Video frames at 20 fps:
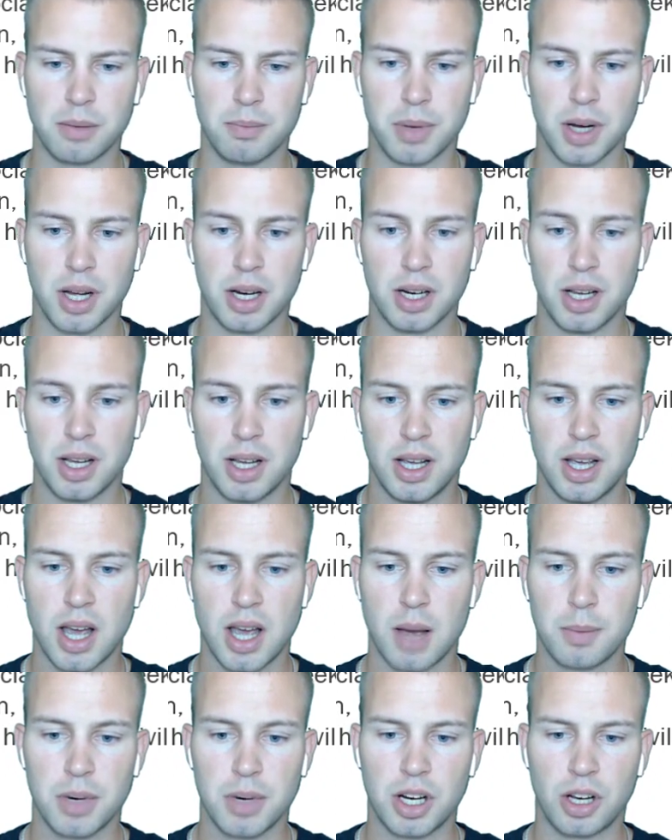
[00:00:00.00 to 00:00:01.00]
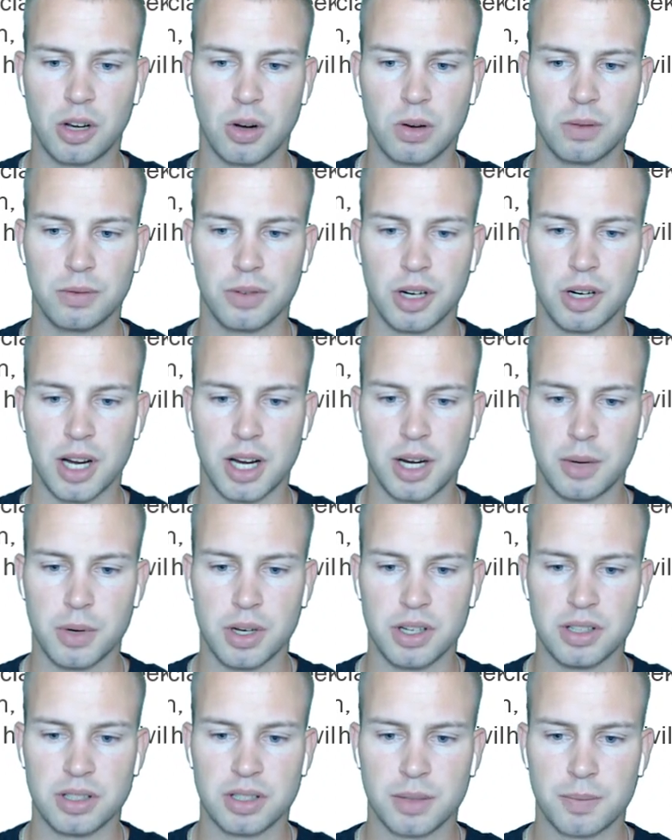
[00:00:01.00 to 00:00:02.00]
but I'm gonna go over it
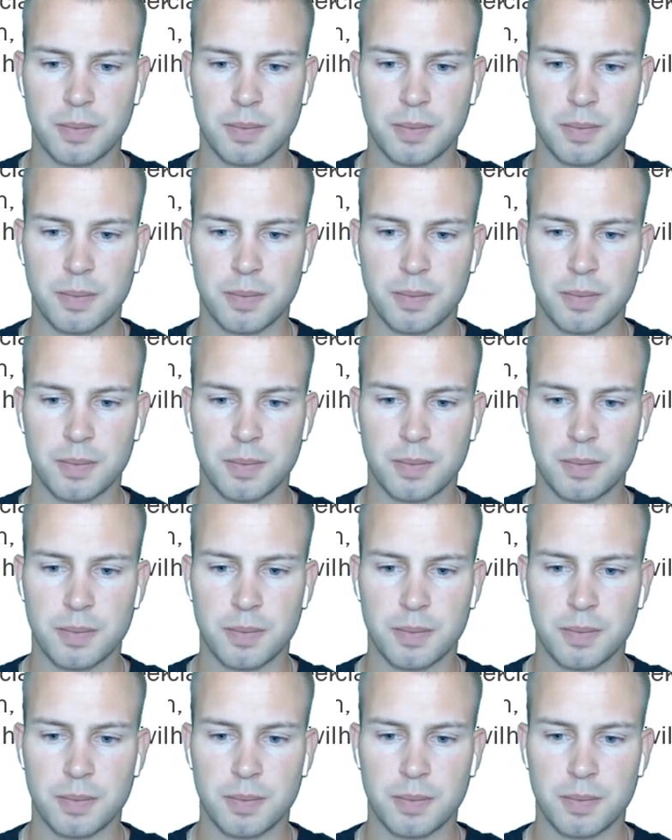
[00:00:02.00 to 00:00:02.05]
anyways.